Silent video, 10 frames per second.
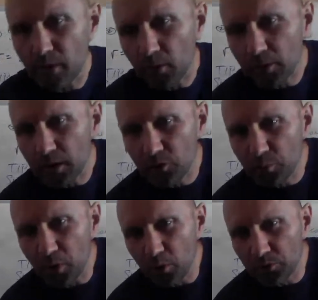Oh, can
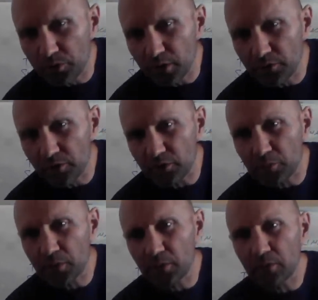you post the
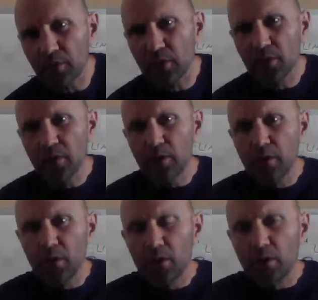assessment? Or
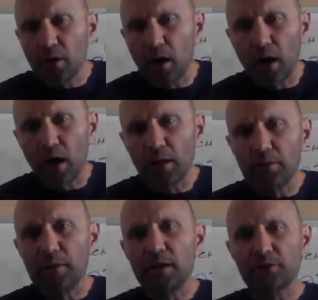
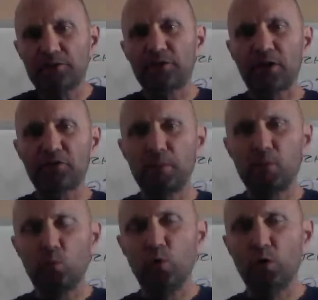the
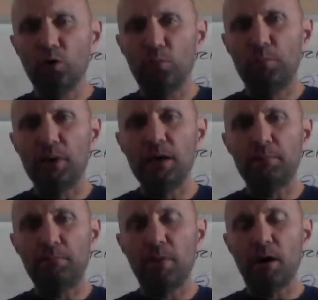assessment will
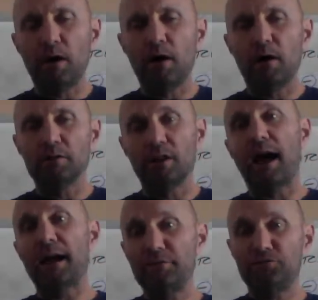be
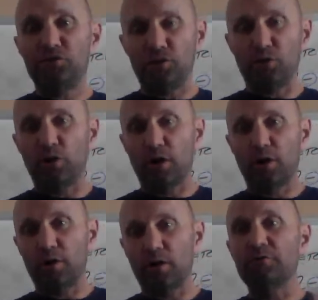live or
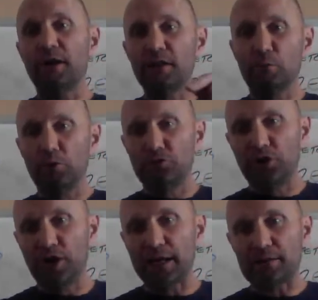available
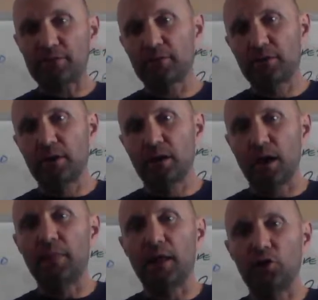tonight,
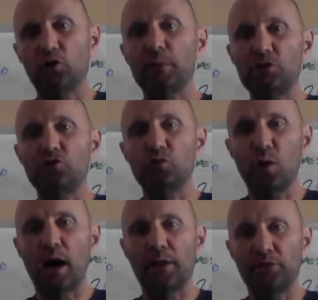and then it'll be
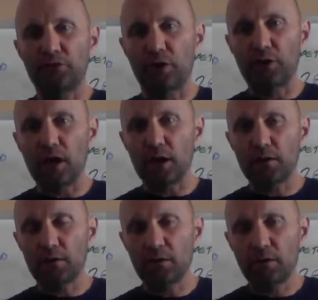due on Sunday.